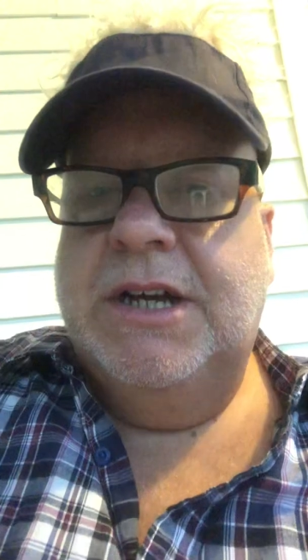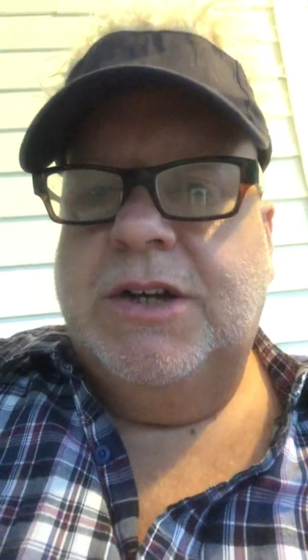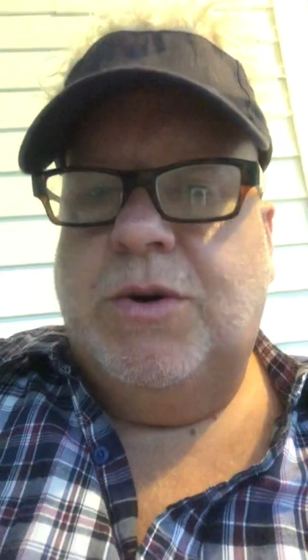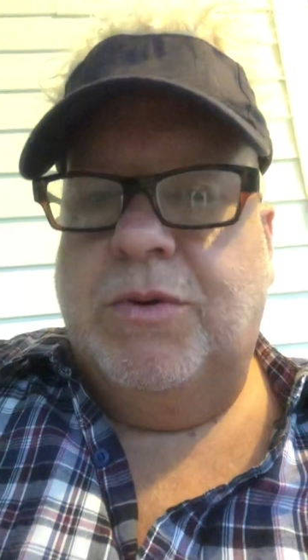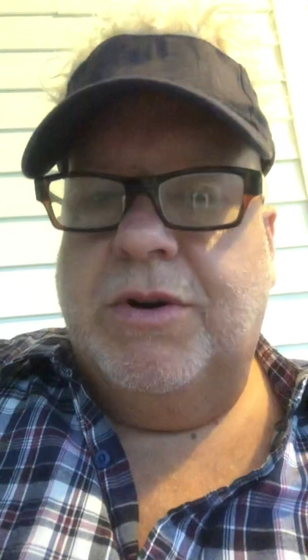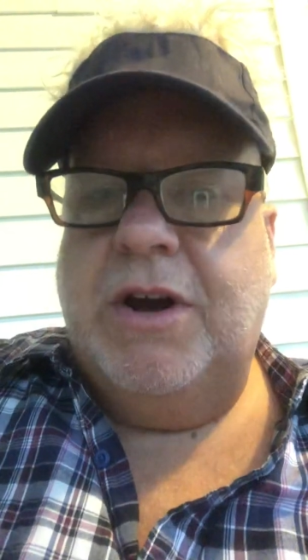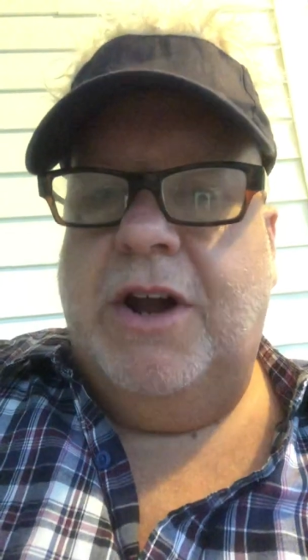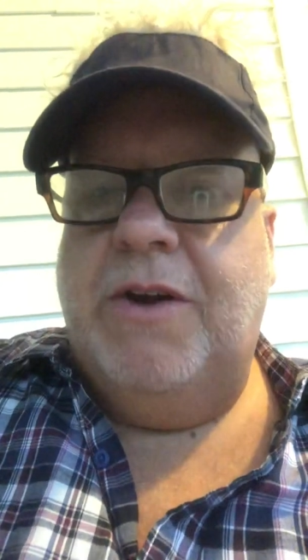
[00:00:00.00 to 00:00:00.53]

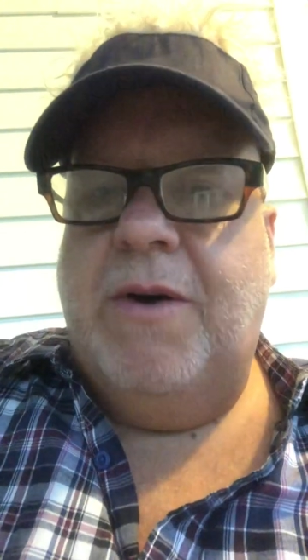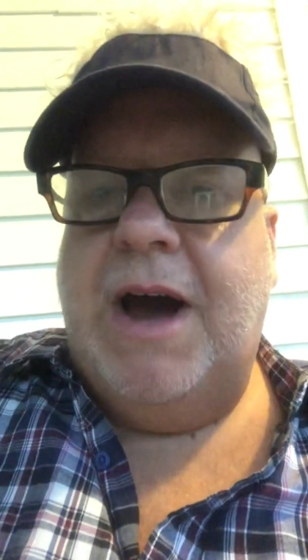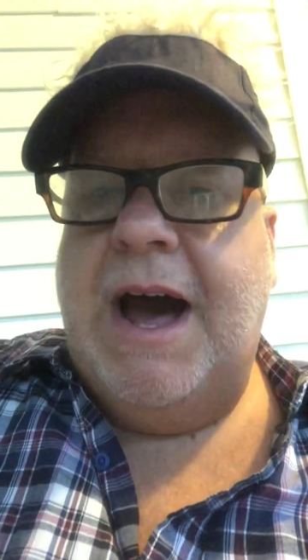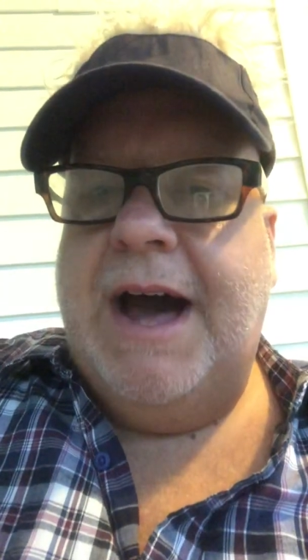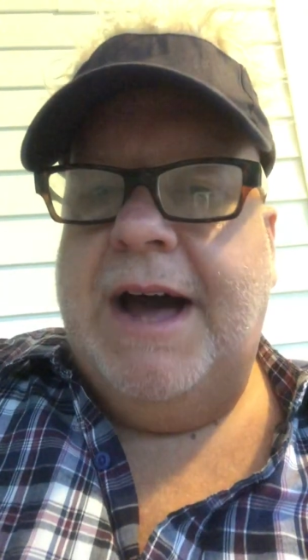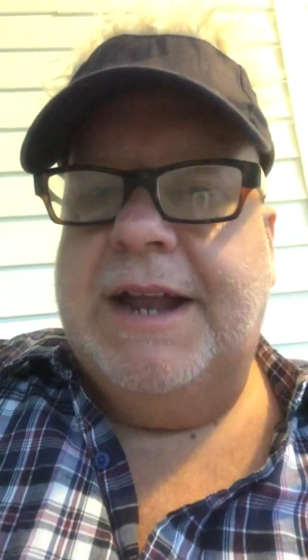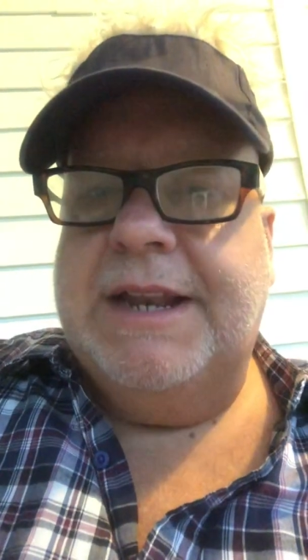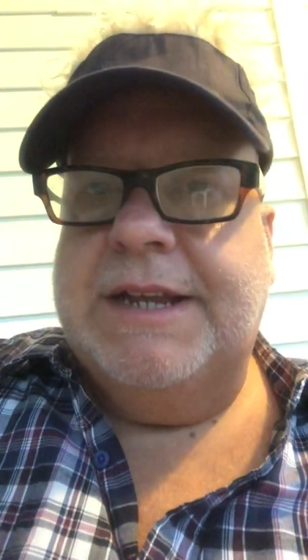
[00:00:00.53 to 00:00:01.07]
Coronado
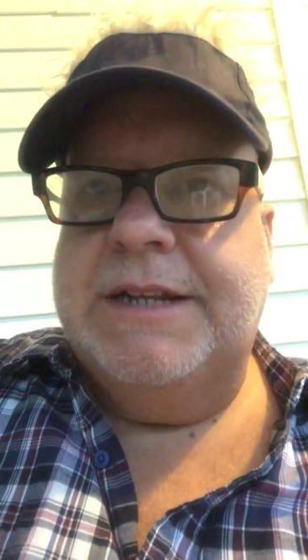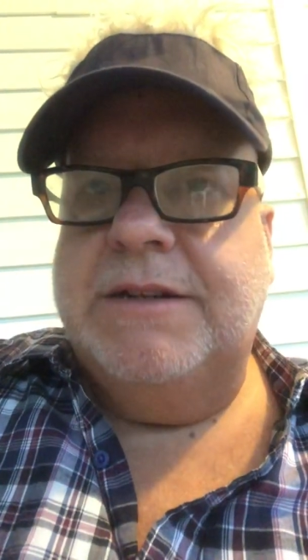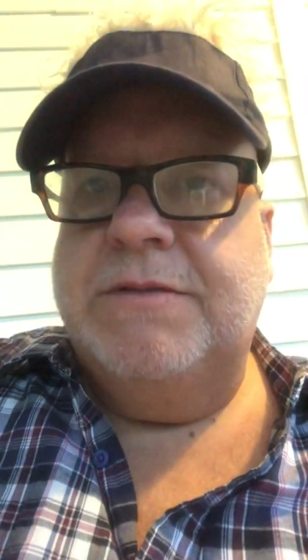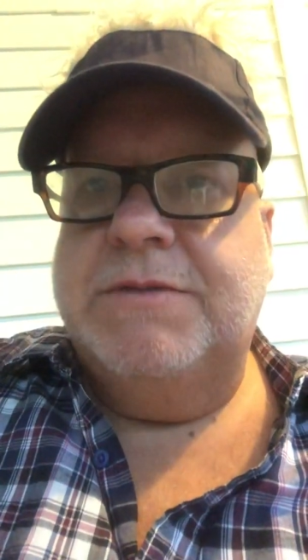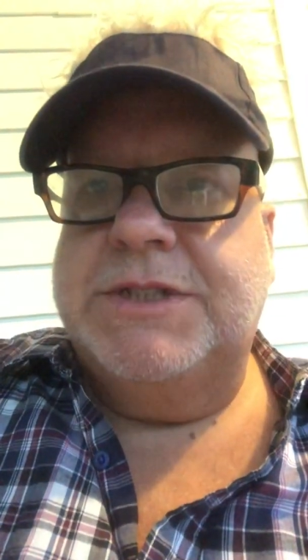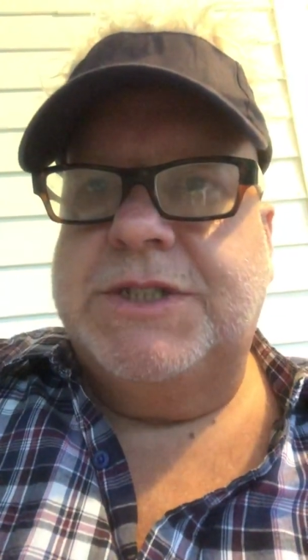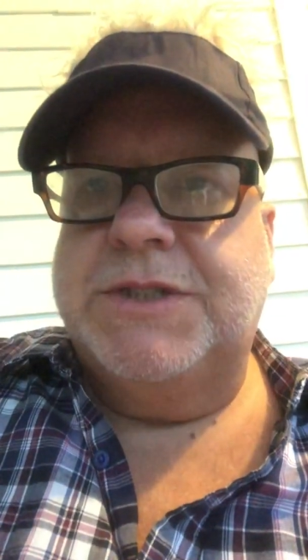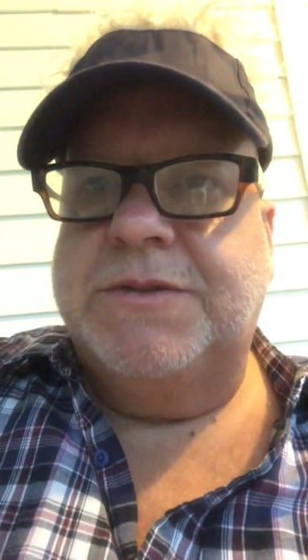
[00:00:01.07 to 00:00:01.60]
Island,
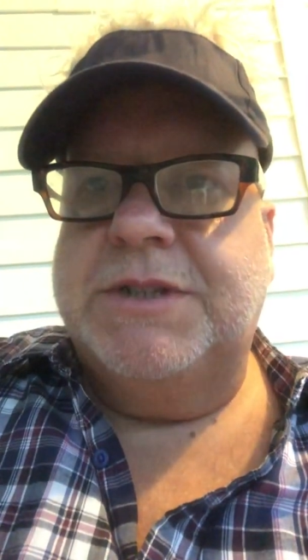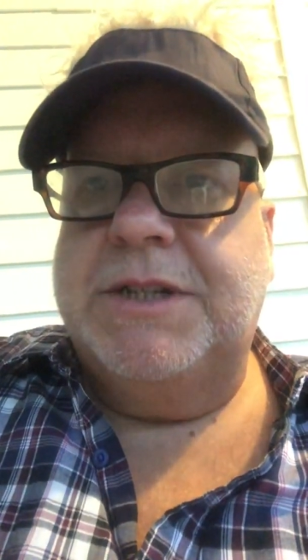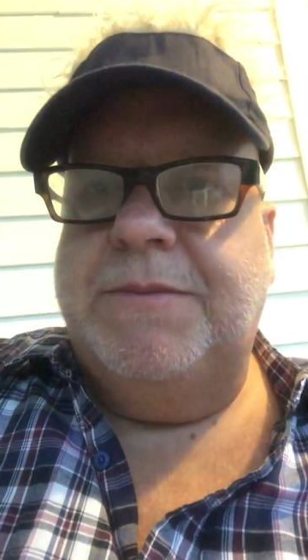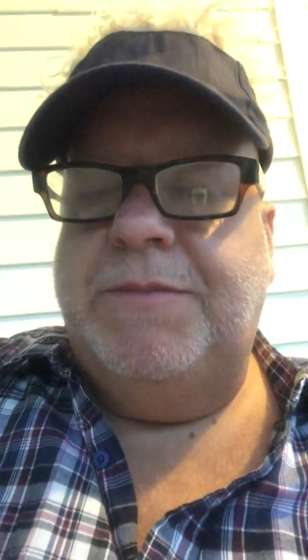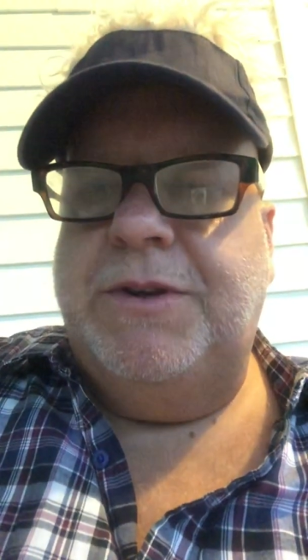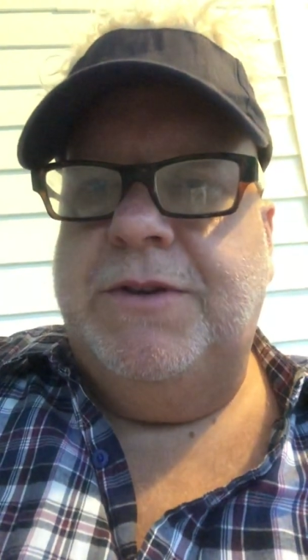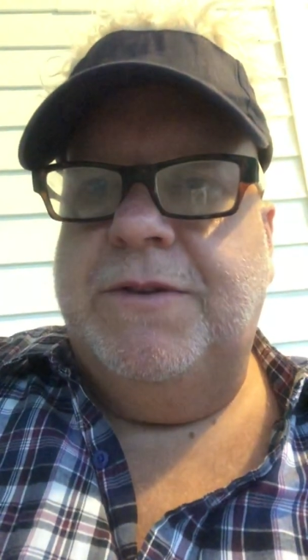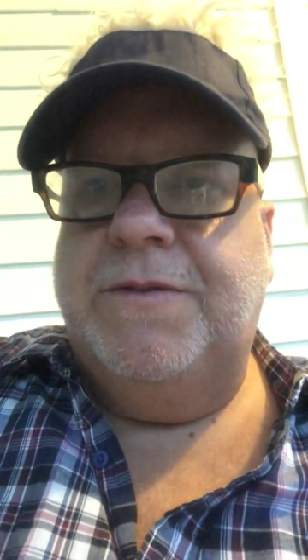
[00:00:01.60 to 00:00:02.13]
which is really
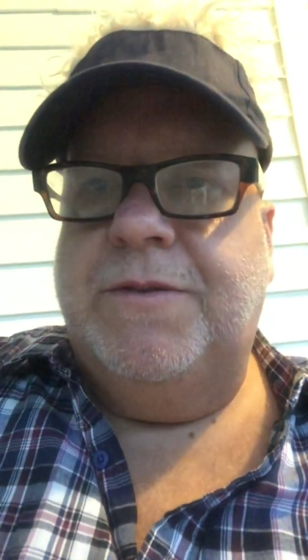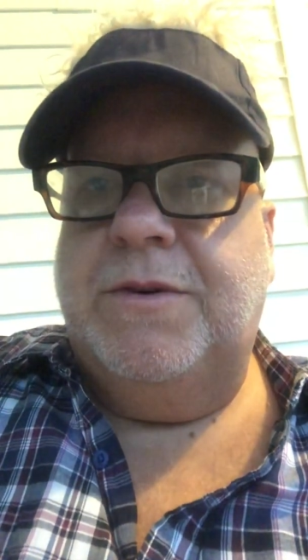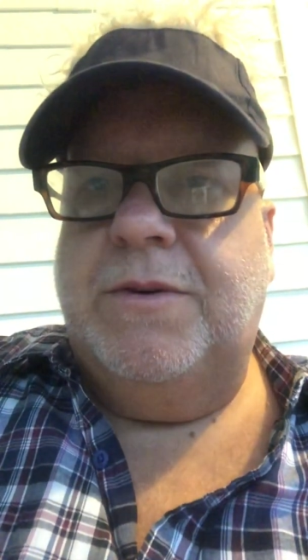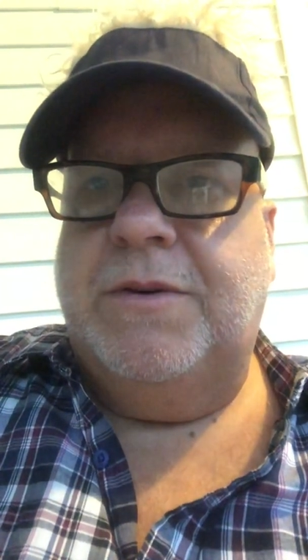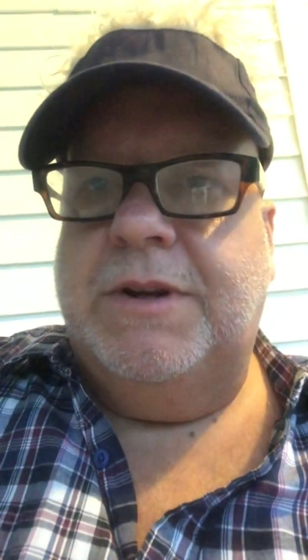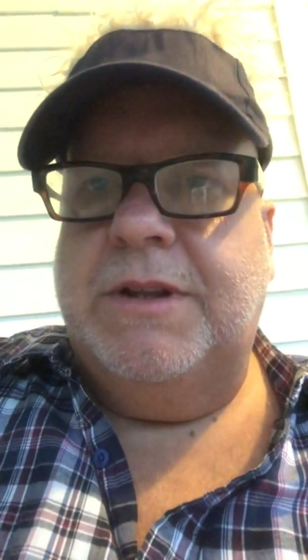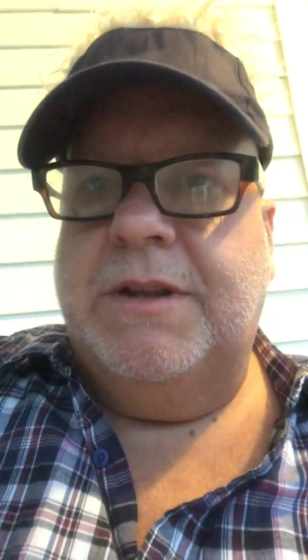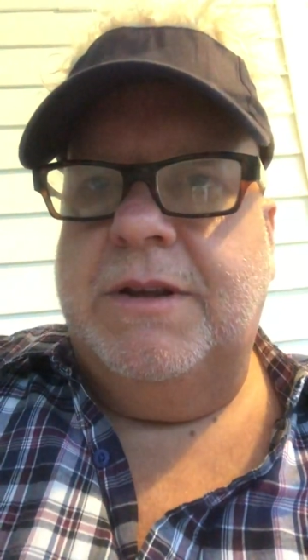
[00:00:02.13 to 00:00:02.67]

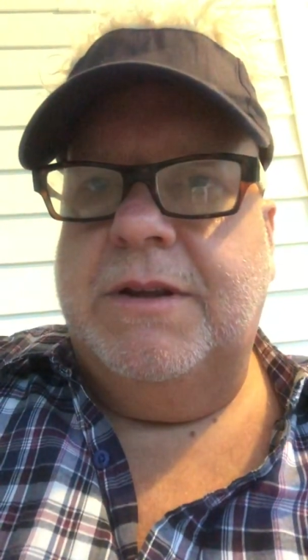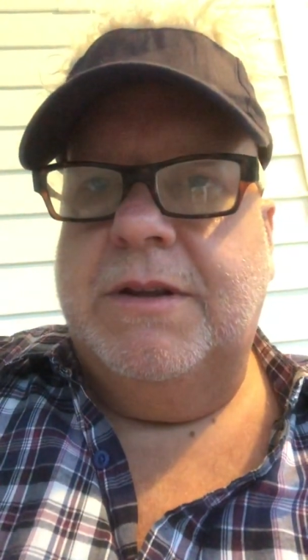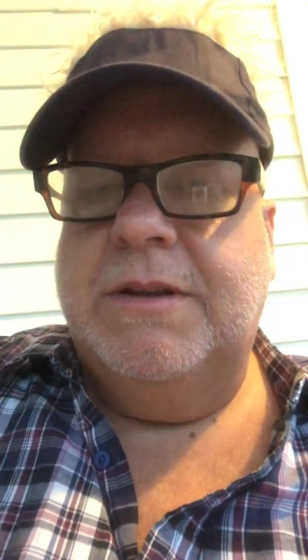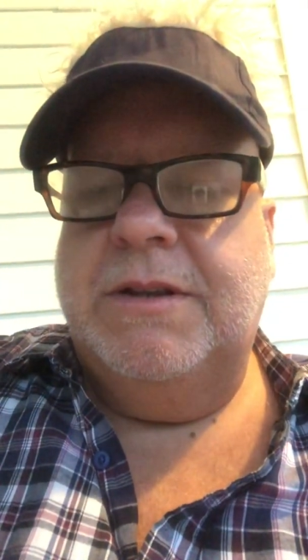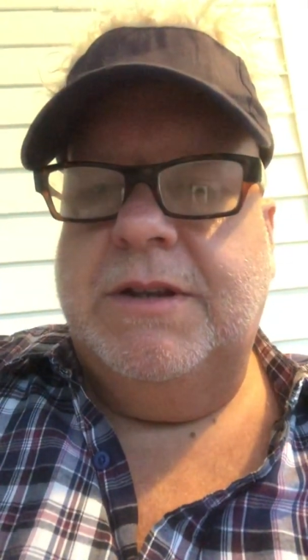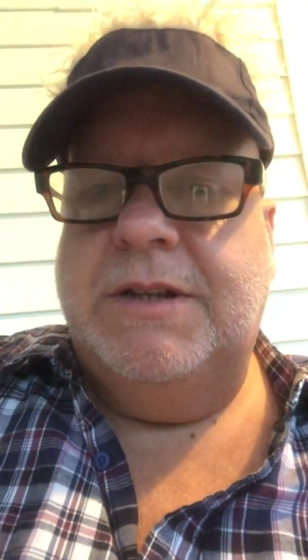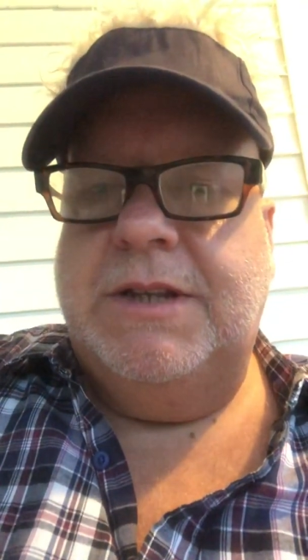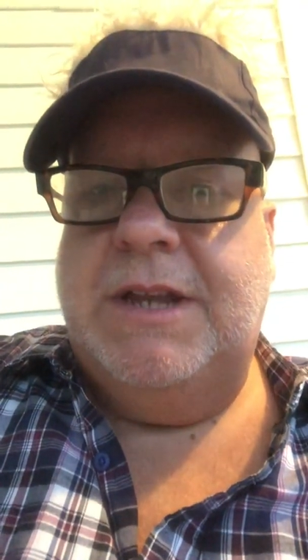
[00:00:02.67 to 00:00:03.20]
beautiful, and
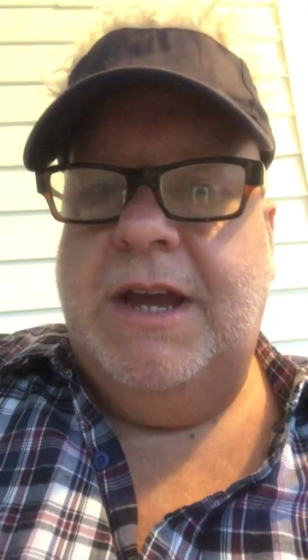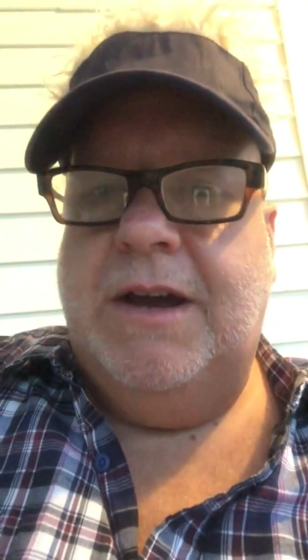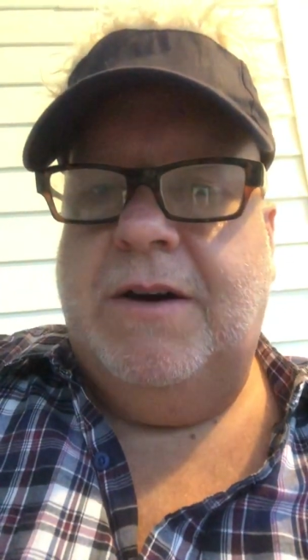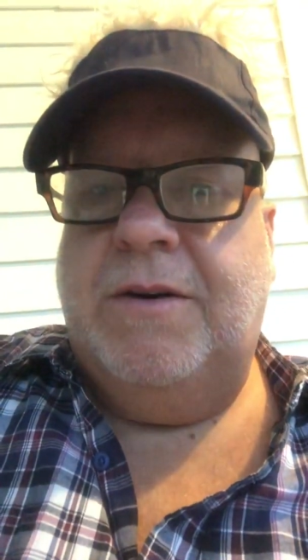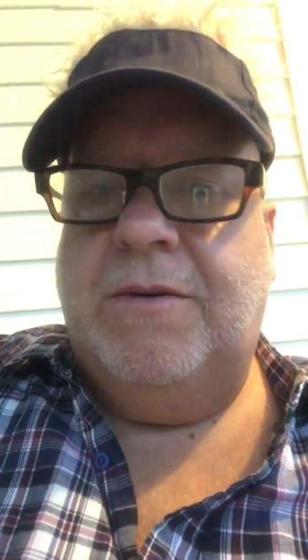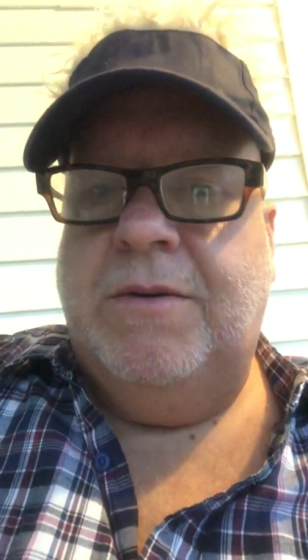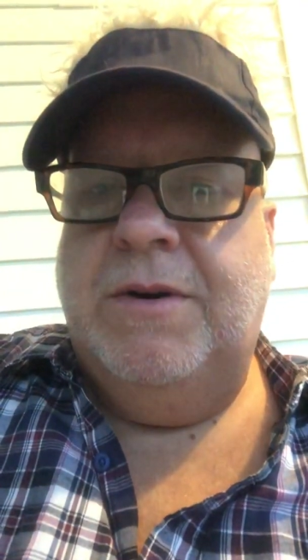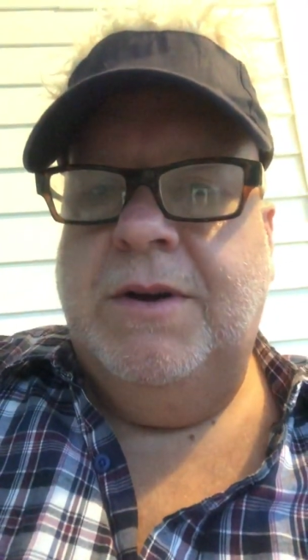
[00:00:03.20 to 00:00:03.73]
the
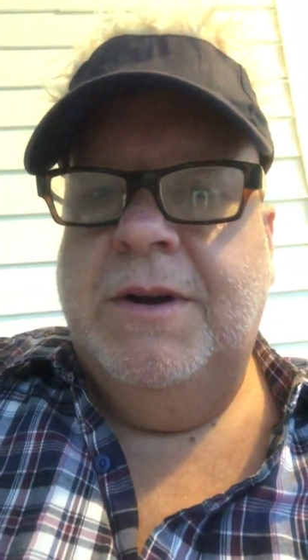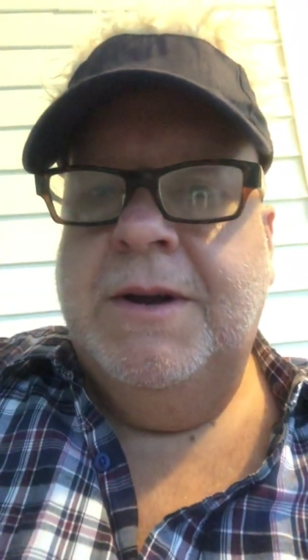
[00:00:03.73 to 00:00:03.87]
Del